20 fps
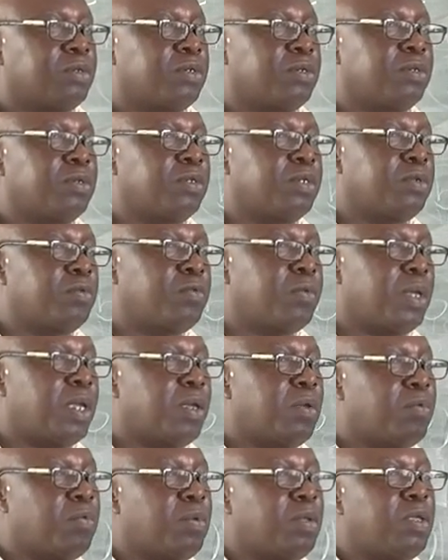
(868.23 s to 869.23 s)
or the
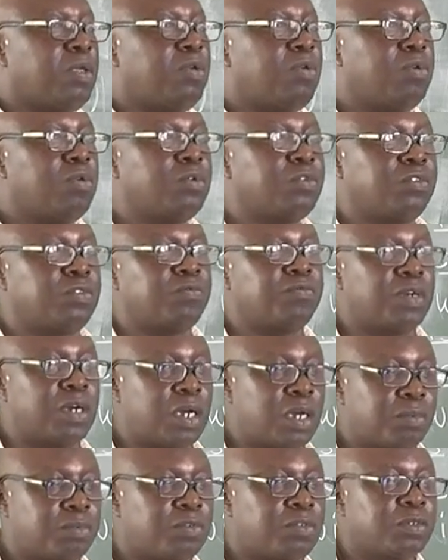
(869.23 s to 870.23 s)
way we use
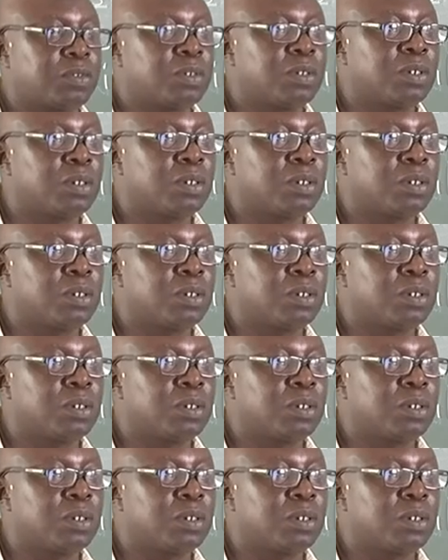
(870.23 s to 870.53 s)
verbs